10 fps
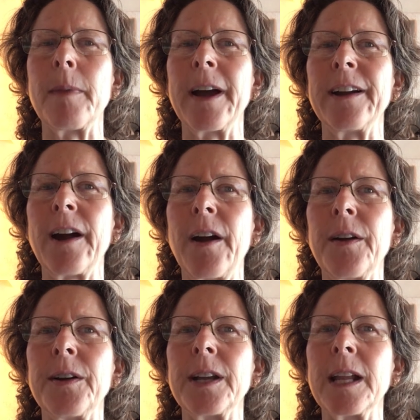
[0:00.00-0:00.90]
my
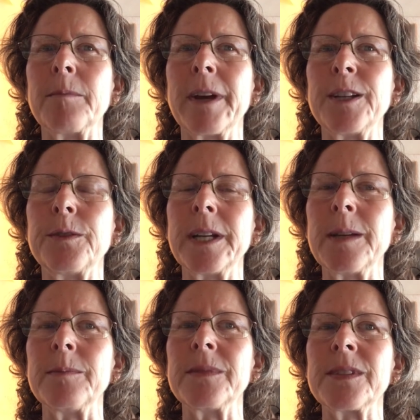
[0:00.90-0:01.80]
heart and my
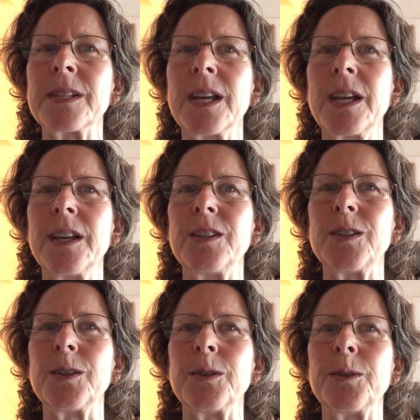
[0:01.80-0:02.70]
dreams
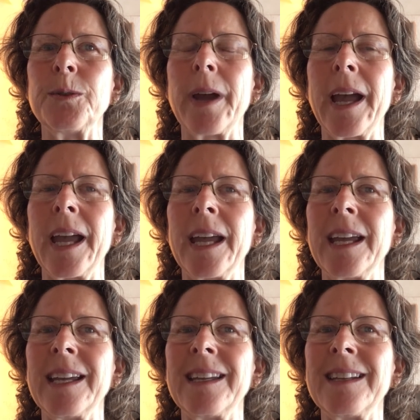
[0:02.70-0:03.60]
to
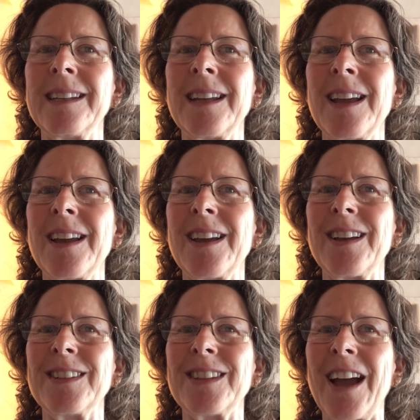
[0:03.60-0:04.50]
a
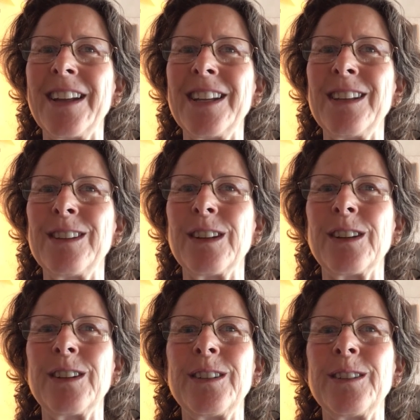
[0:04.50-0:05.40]
tiny
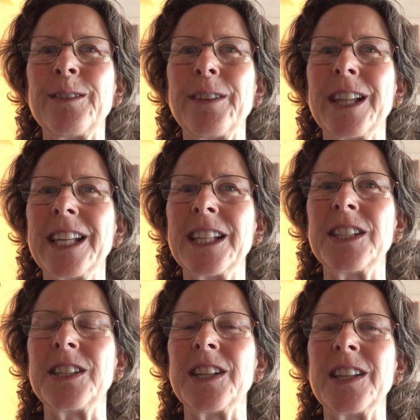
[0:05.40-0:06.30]
little
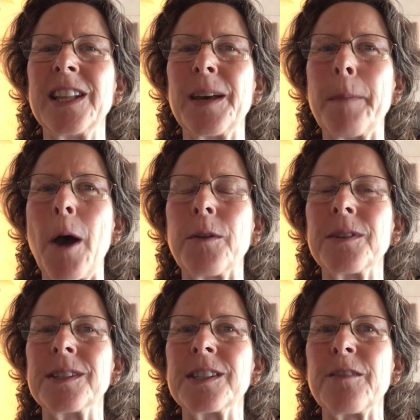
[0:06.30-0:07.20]
village in the
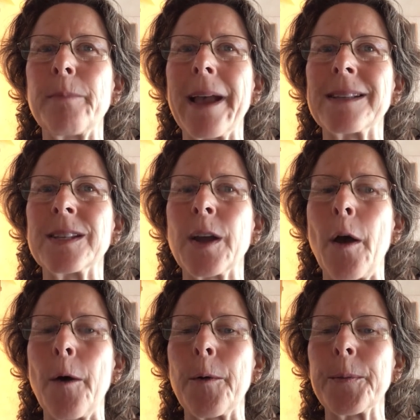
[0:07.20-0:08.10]
mountains of
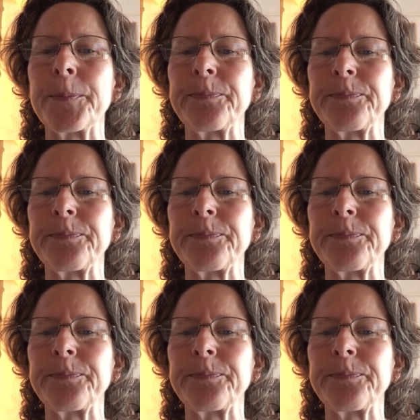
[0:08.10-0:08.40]
Mexico.